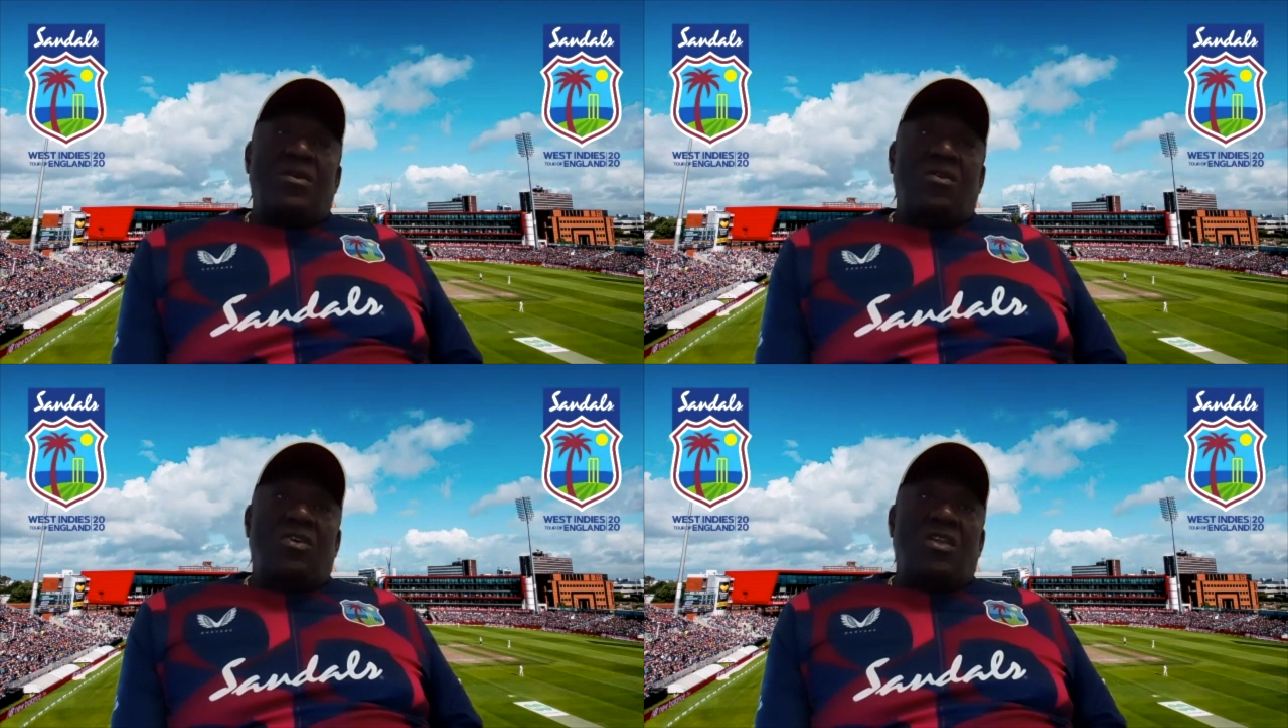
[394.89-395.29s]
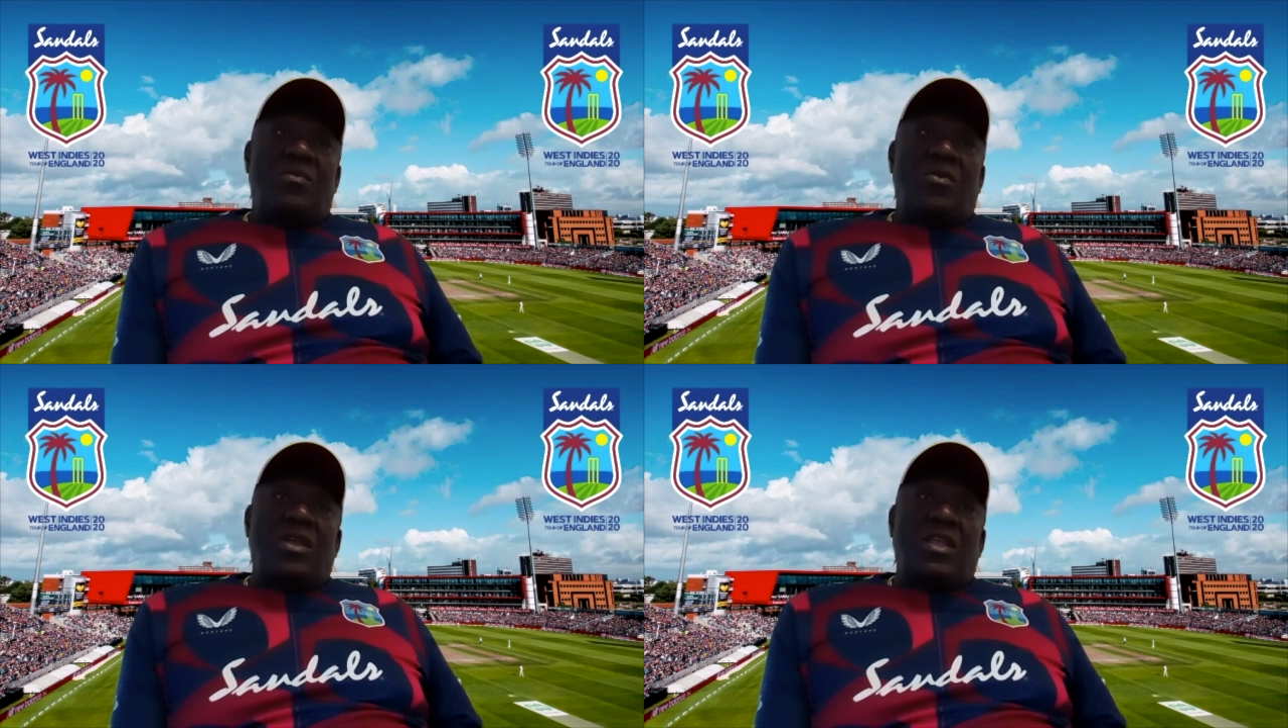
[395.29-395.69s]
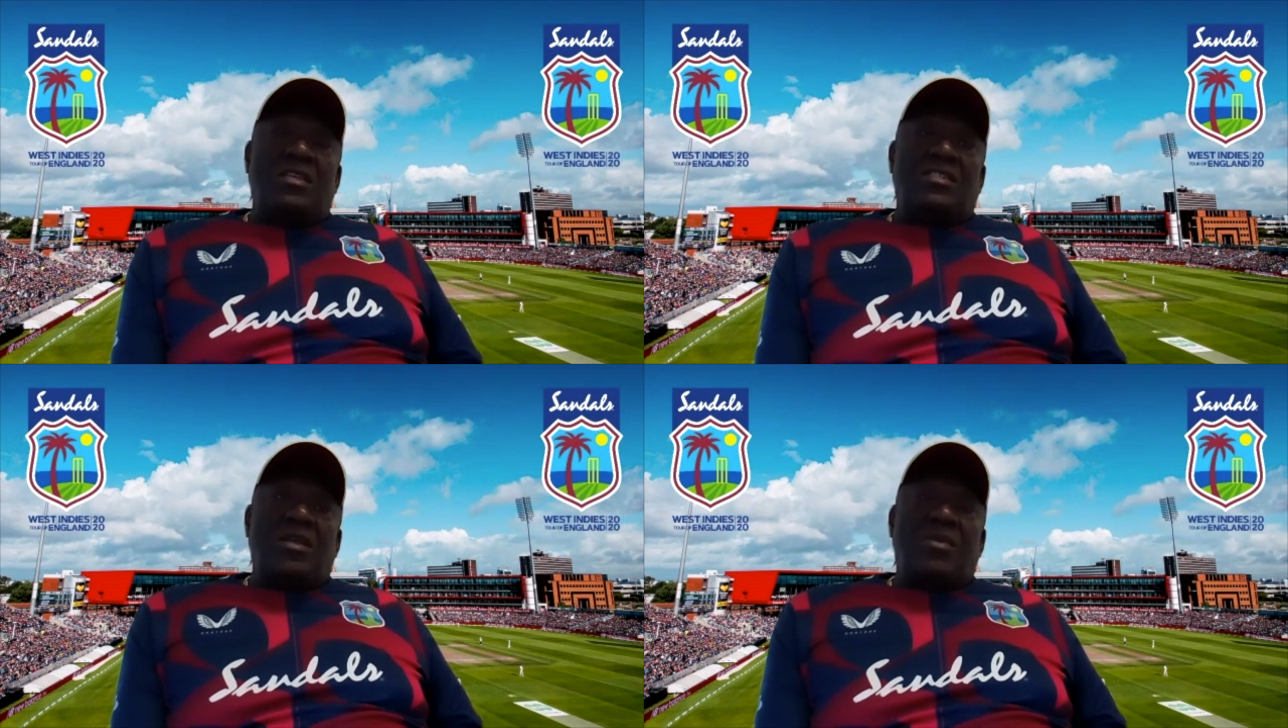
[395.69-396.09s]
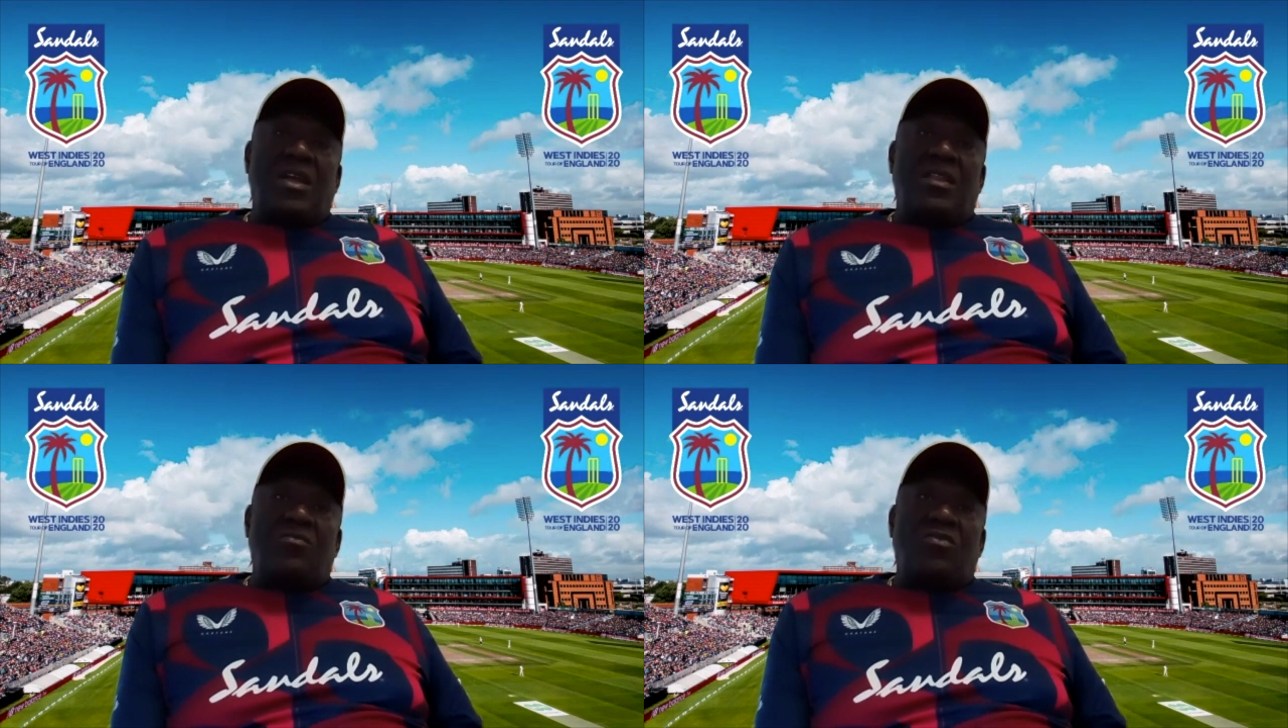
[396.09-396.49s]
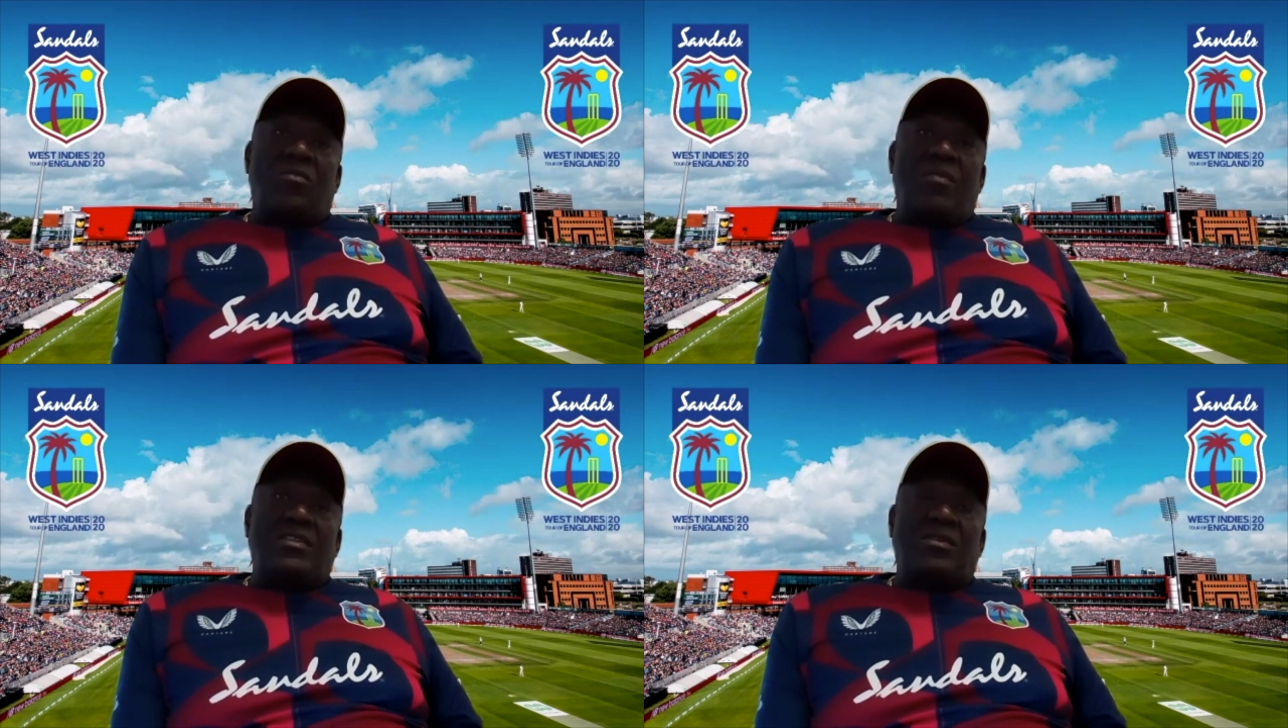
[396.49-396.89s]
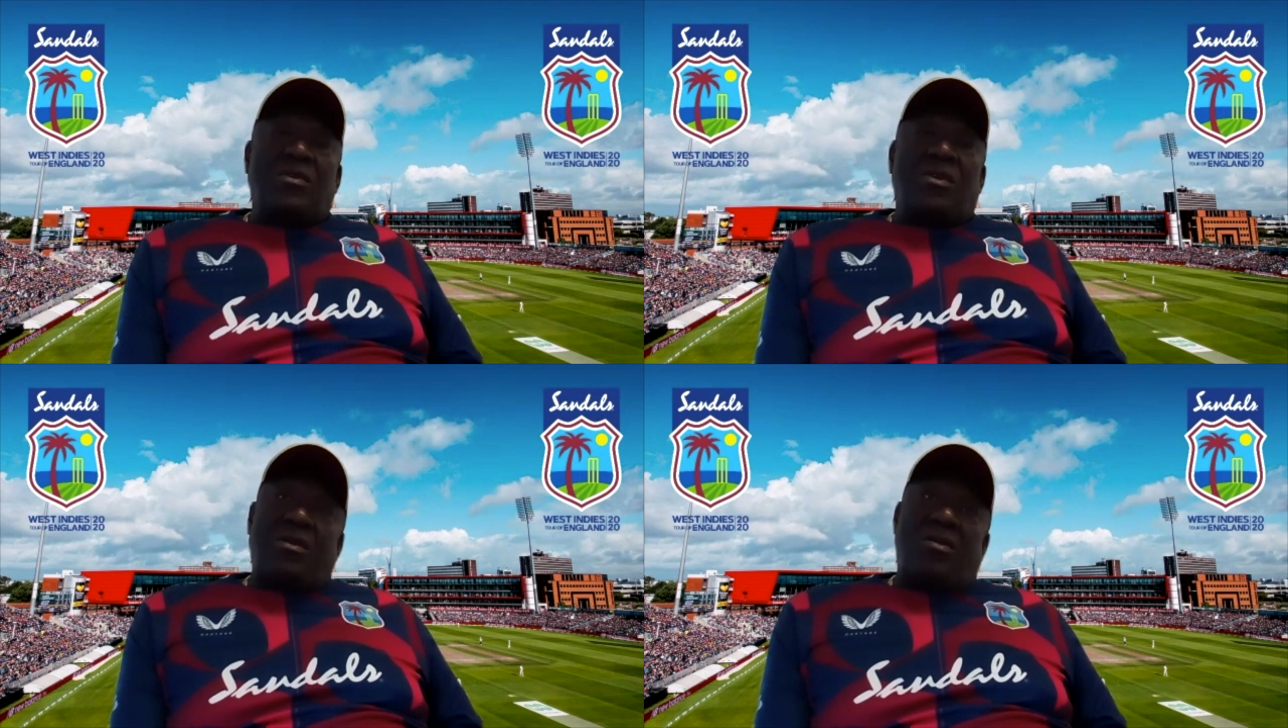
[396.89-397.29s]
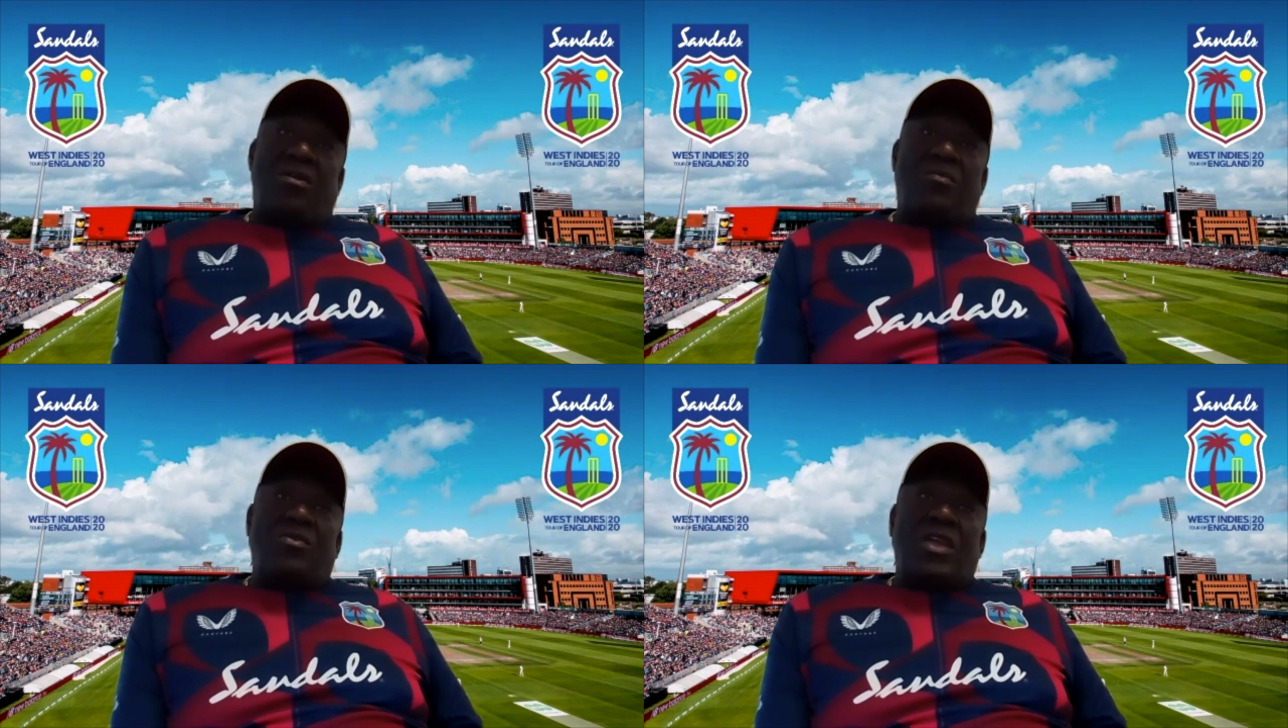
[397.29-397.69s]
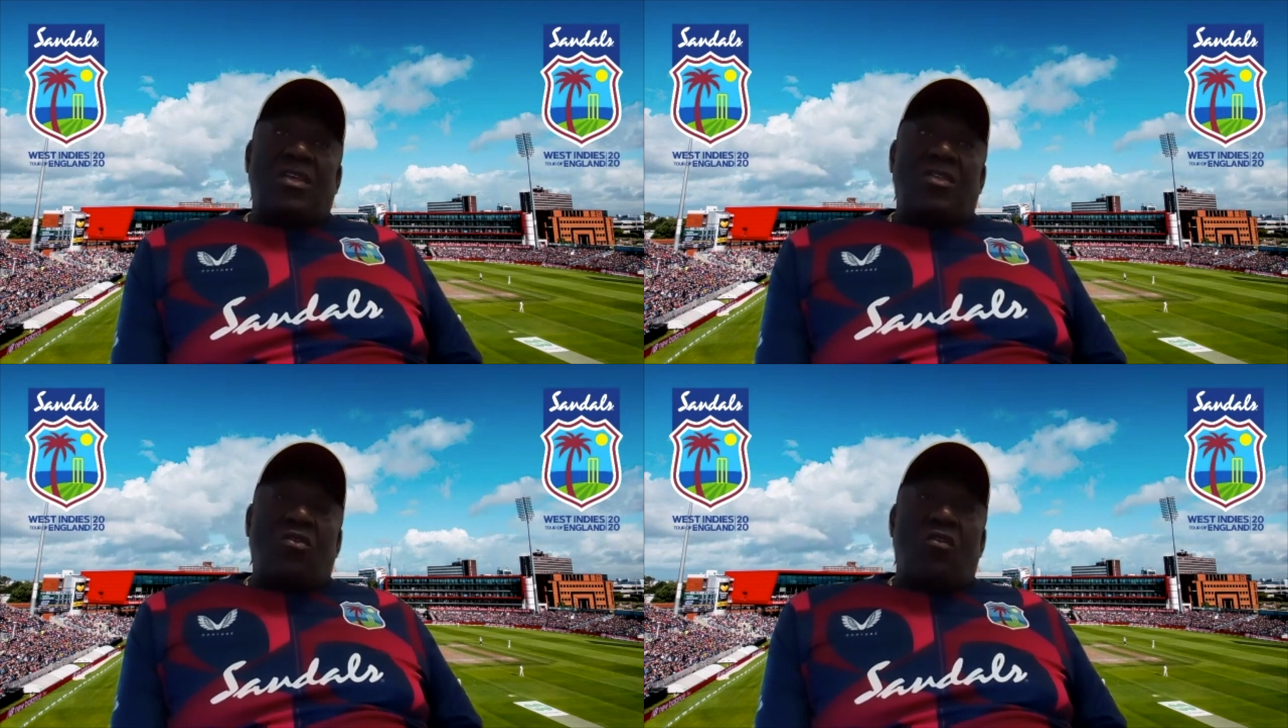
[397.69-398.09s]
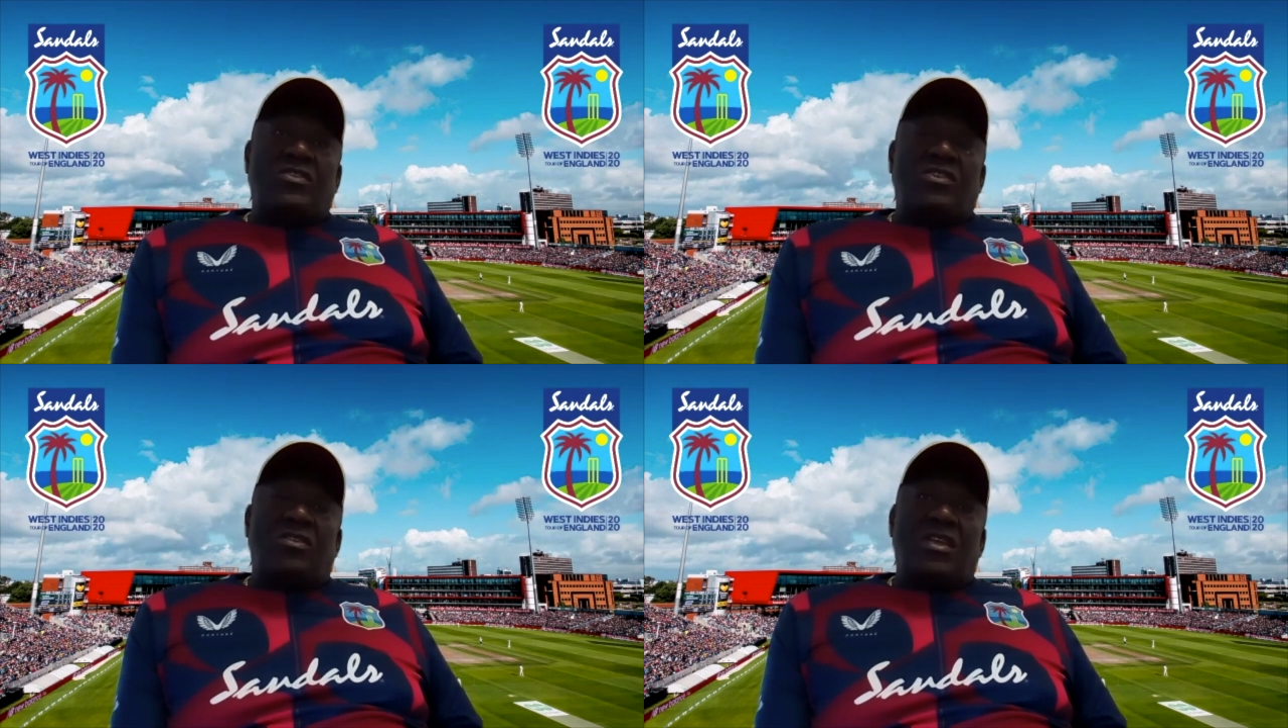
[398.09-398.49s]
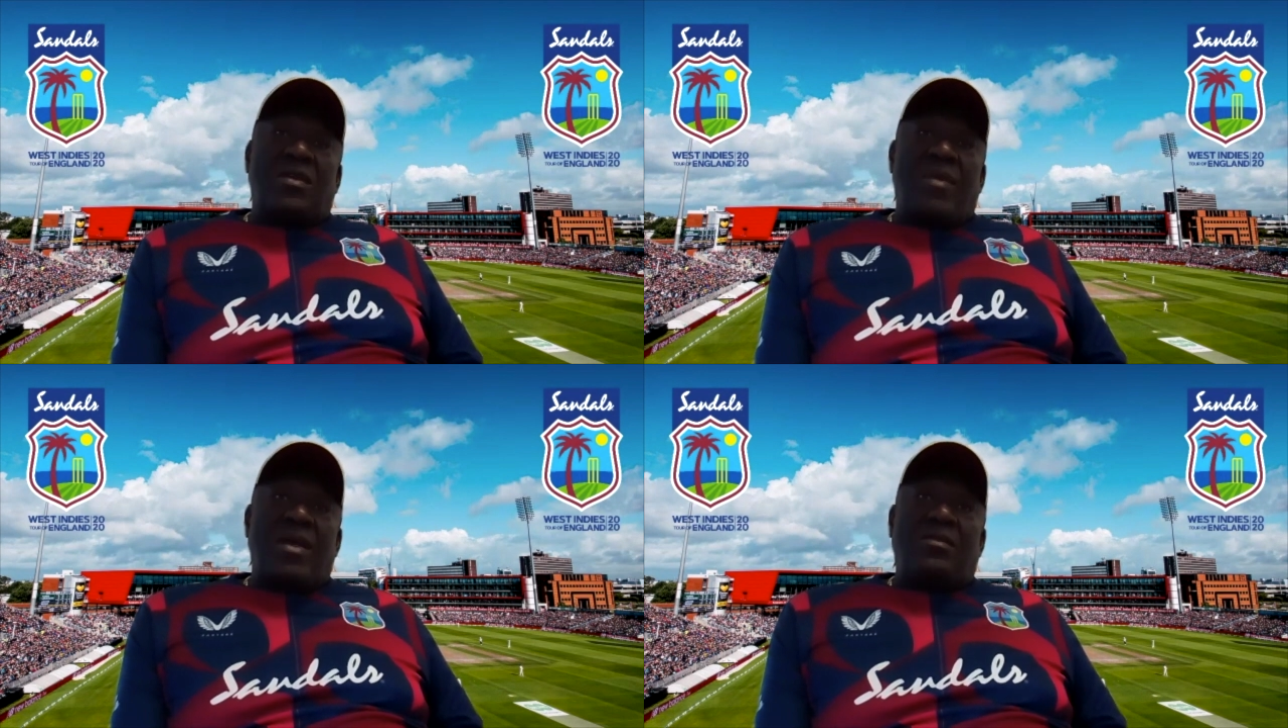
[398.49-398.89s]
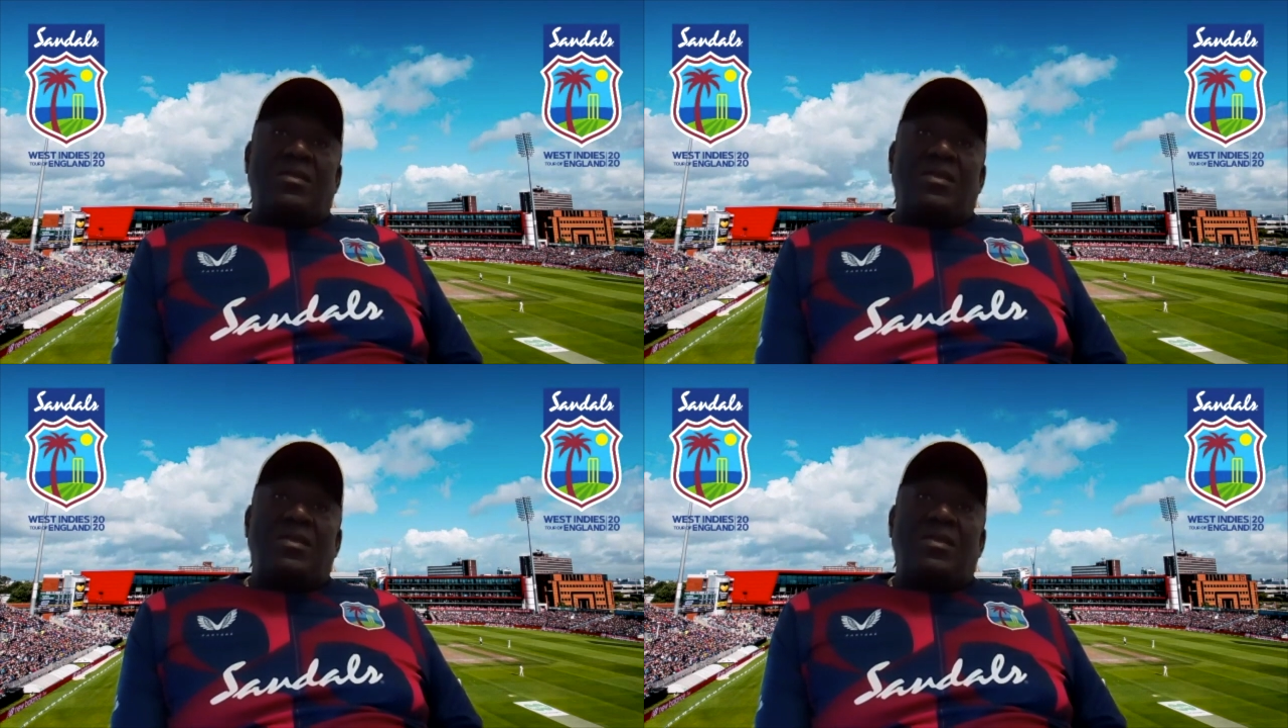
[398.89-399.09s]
all about getting some kind of momentum, all about getting overs under your belt.